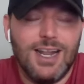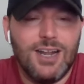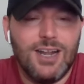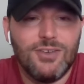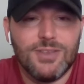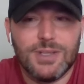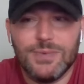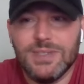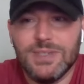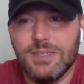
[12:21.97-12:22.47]
Again,
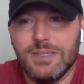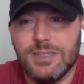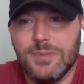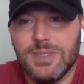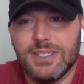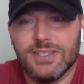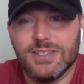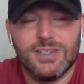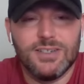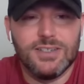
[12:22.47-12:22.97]
I don't think we
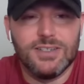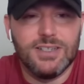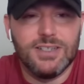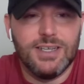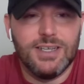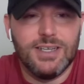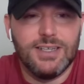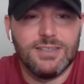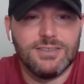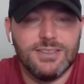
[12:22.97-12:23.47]
need to be
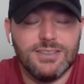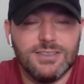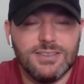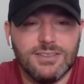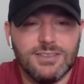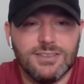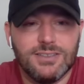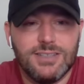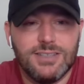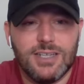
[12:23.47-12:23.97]
concerned yet.
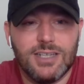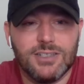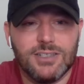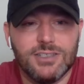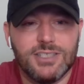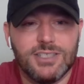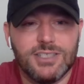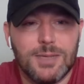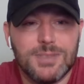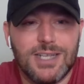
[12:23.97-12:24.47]
And
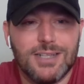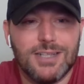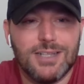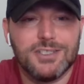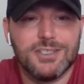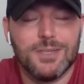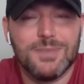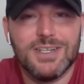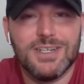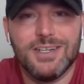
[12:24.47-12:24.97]
yeah, good
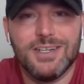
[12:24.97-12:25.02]
job,